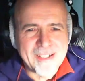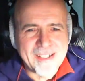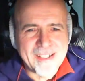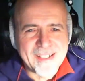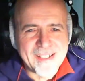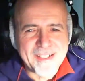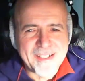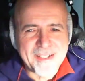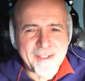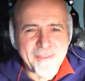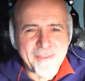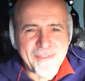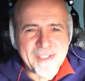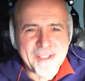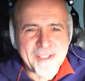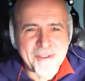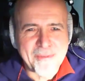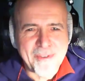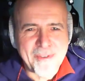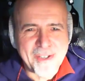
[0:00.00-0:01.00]
list of
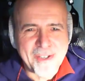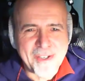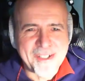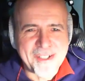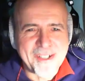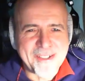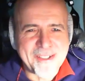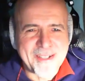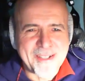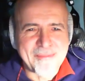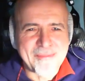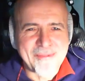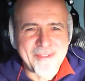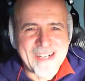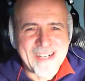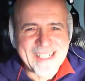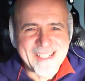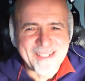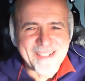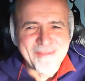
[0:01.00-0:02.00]
introverts, there's quite
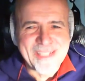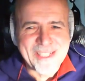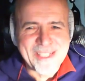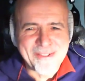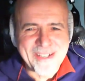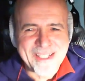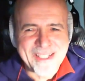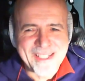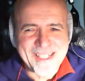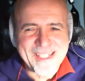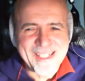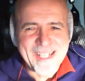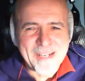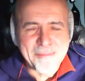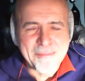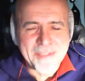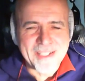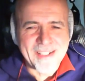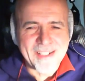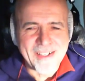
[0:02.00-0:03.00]
some interesting
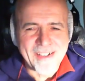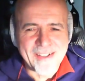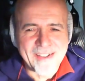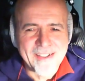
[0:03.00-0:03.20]
names there.